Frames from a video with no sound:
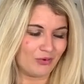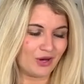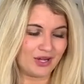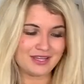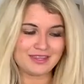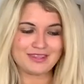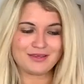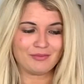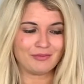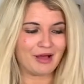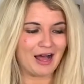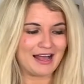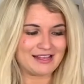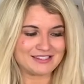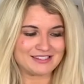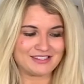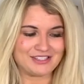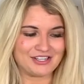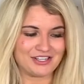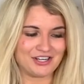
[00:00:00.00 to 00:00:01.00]
wanted them
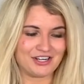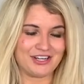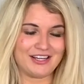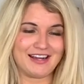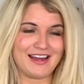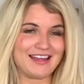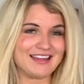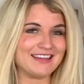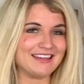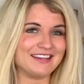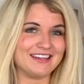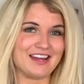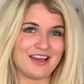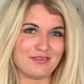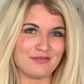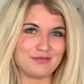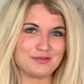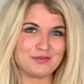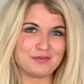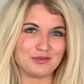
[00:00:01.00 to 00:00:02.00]
last year and I ended
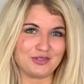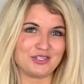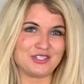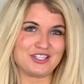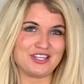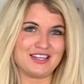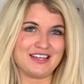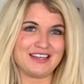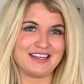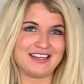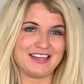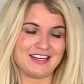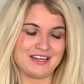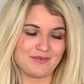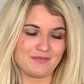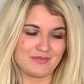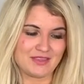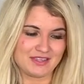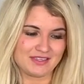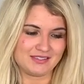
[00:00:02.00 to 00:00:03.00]
up splurging and getting
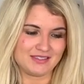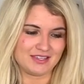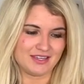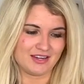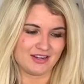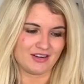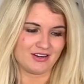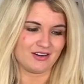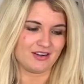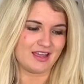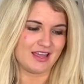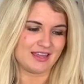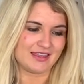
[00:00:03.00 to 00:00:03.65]
them this year